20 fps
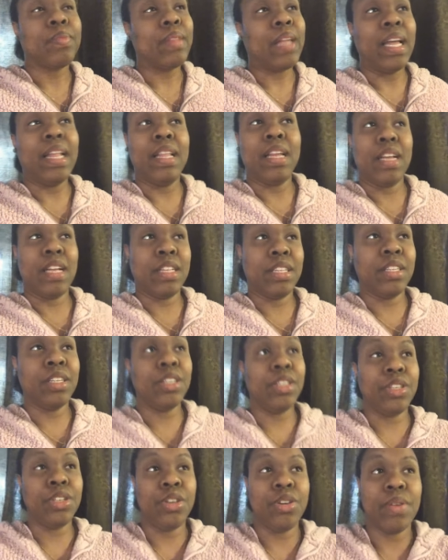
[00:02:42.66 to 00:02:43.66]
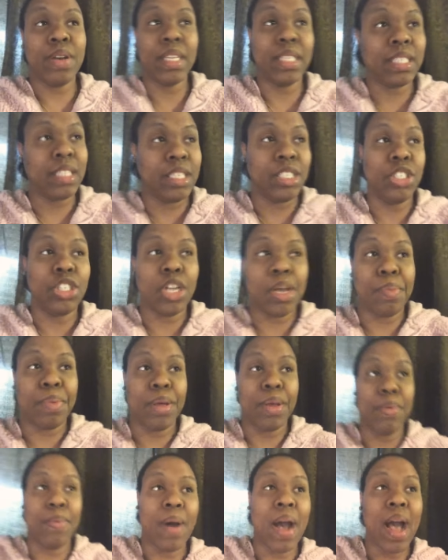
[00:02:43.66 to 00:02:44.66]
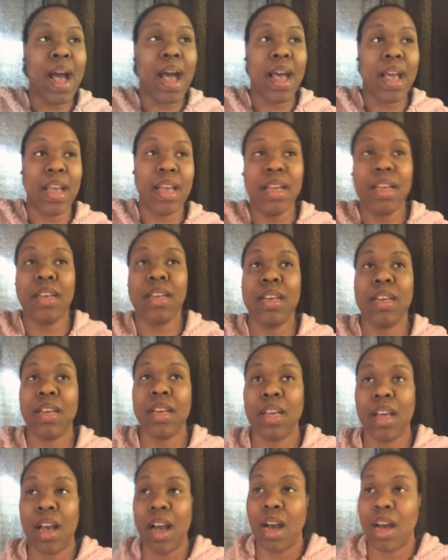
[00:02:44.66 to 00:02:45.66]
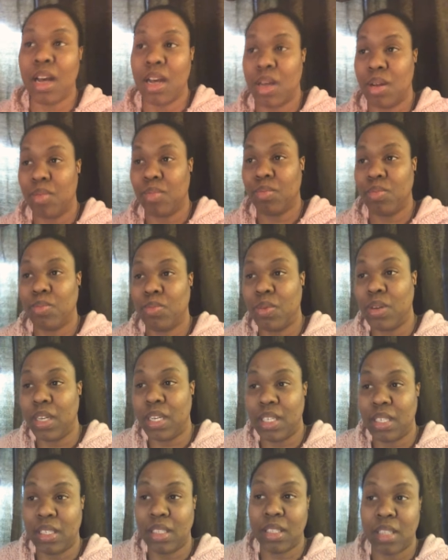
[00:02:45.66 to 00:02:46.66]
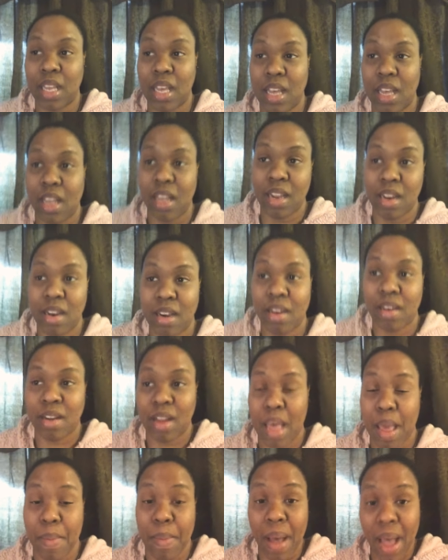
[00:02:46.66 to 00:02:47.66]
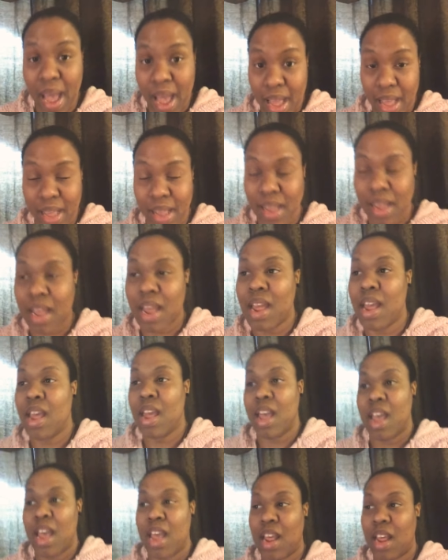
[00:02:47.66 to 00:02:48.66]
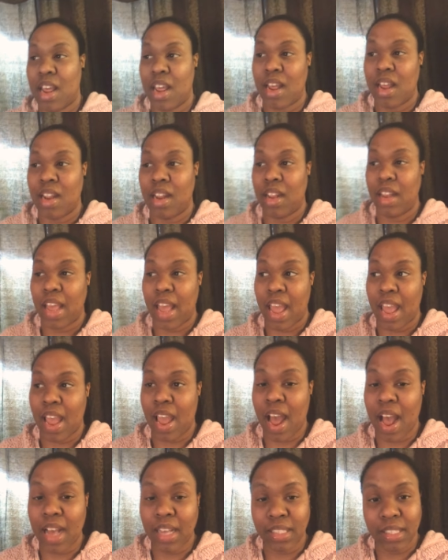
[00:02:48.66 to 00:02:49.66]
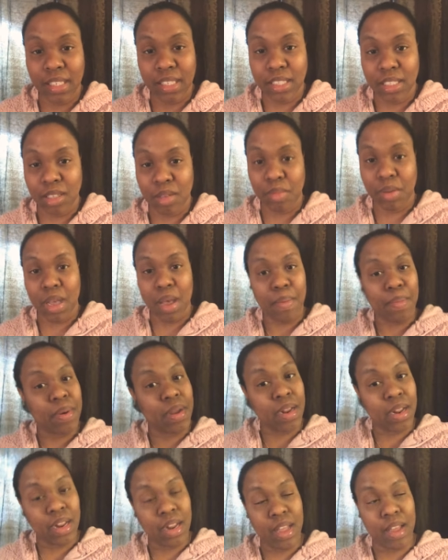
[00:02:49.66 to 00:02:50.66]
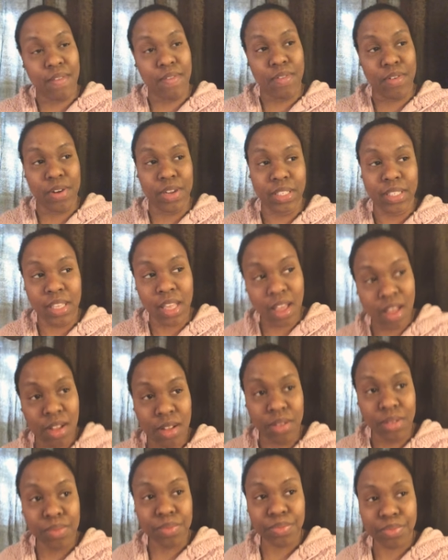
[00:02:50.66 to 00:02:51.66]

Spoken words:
And then USD JPY was in a buy, and the AI system kept putting it in for a sell.